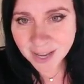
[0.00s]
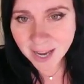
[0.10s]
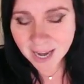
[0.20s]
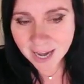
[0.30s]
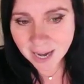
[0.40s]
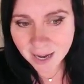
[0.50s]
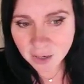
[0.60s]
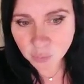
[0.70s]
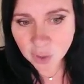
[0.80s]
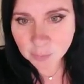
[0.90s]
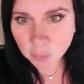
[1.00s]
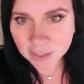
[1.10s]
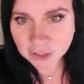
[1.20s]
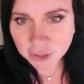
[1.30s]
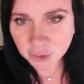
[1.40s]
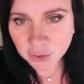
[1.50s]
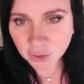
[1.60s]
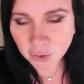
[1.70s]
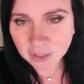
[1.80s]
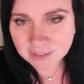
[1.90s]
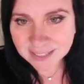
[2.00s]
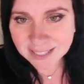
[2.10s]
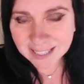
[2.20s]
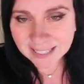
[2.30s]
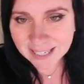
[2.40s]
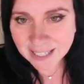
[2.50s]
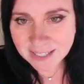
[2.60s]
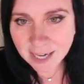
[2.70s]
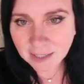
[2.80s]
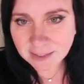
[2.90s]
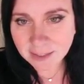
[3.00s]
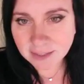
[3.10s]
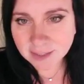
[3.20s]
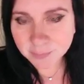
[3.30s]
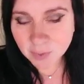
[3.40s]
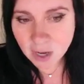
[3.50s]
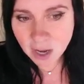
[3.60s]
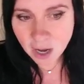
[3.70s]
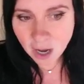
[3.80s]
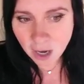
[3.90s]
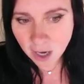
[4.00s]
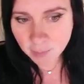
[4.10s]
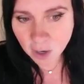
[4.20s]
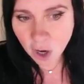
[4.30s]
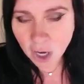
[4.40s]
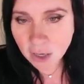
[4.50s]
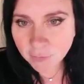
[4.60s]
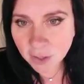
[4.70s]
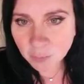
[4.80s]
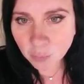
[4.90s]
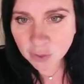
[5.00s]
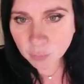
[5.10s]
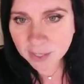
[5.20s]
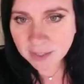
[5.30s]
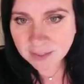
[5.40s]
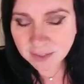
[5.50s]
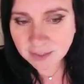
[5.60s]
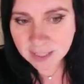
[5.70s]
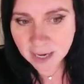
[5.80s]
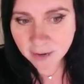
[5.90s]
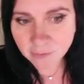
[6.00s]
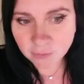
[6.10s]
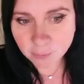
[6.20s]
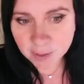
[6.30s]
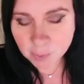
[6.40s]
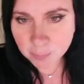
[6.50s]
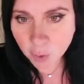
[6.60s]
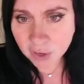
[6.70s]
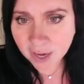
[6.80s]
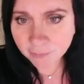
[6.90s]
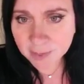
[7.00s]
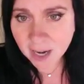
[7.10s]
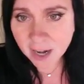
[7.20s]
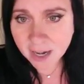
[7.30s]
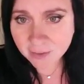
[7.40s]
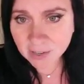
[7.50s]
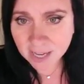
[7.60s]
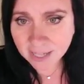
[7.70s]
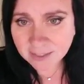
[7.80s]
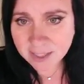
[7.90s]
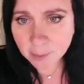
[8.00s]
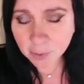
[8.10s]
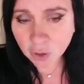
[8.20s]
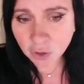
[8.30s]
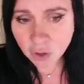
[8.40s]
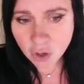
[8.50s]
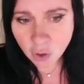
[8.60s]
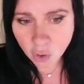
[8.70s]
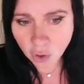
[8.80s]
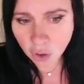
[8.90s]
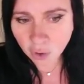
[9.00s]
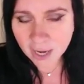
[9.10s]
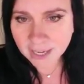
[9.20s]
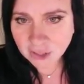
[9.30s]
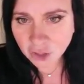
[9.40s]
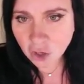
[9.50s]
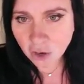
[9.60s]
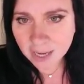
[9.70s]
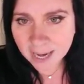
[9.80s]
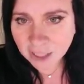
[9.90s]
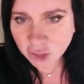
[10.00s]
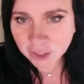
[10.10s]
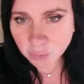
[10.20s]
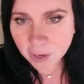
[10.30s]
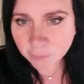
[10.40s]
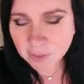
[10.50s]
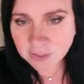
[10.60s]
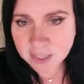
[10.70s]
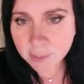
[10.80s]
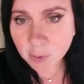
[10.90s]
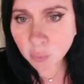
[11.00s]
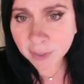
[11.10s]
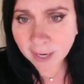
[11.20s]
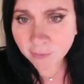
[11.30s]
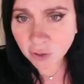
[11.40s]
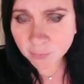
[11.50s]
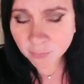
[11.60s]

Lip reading: and Wilbur Witt Jr., who lives in Killeen, Texas. All of them with witnesses have been reported to FBI. I have a case number, or I guess you call it agent reference number, whatever.